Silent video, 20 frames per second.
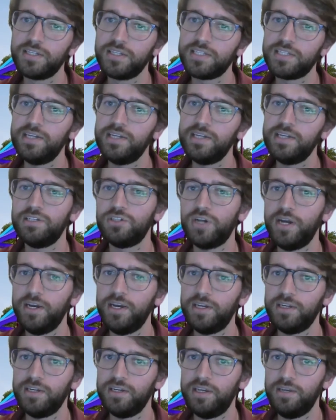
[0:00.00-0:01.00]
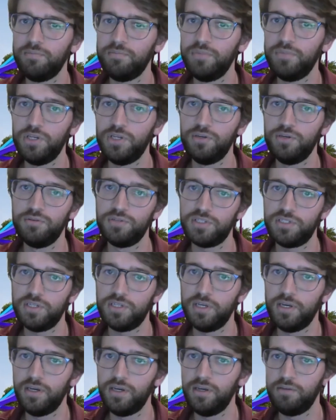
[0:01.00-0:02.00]
Titan track can be used
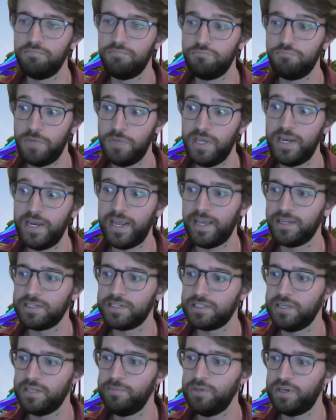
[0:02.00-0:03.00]
to enhance them.